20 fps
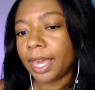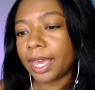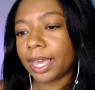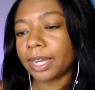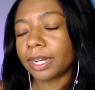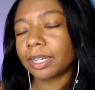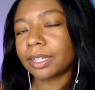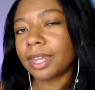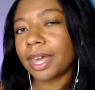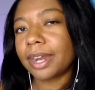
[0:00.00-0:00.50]

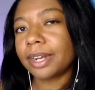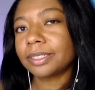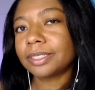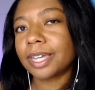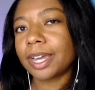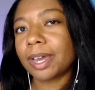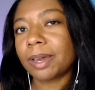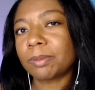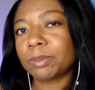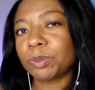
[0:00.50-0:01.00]
And a lot of
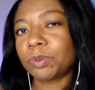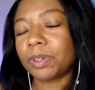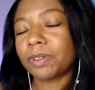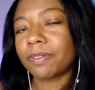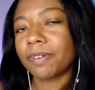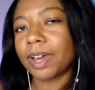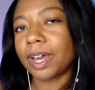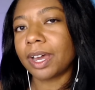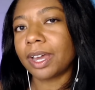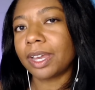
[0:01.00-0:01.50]
times we
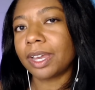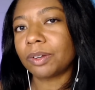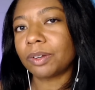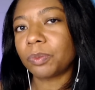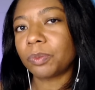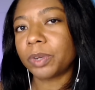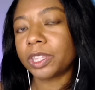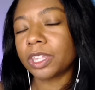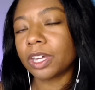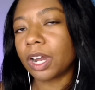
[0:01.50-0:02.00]

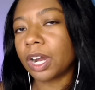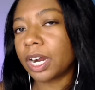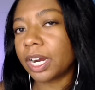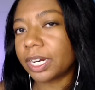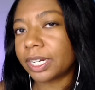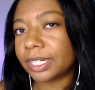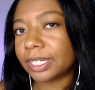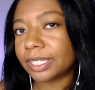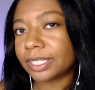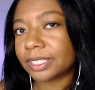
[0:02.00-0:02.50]
find with
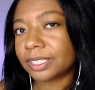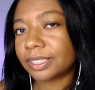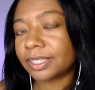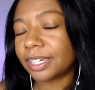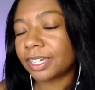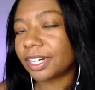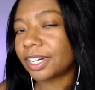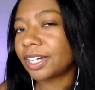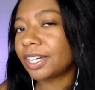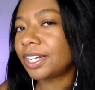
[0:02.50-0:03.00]
artists,
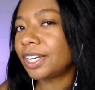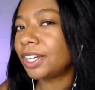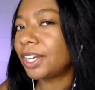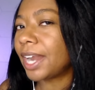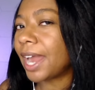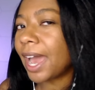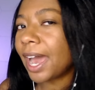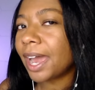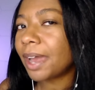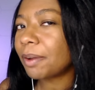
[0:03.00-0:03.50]
they're
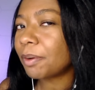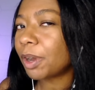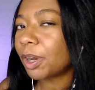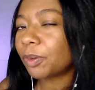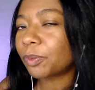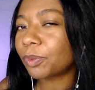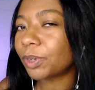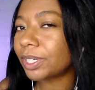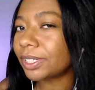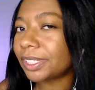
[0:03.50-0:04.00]
not
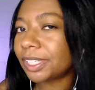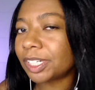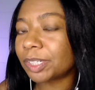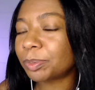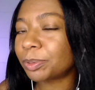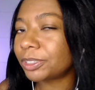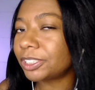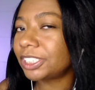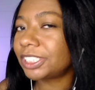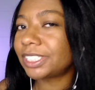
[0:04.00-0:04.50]
really
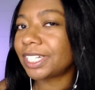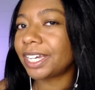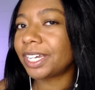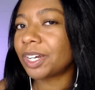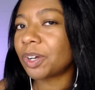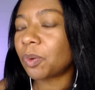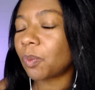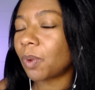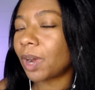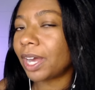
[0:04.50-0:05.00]

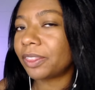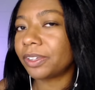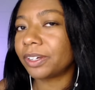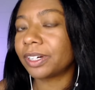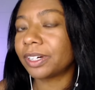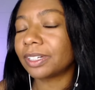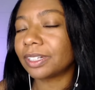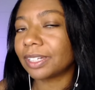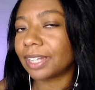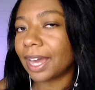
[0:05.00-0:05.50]
appreciated while
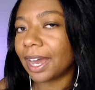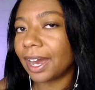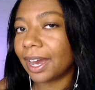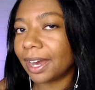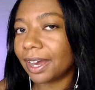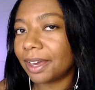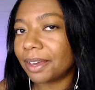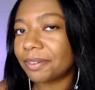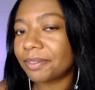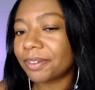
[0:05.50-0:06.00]
they're
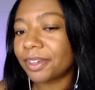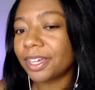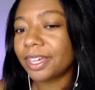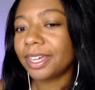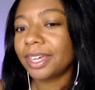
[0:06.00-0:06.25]
alive.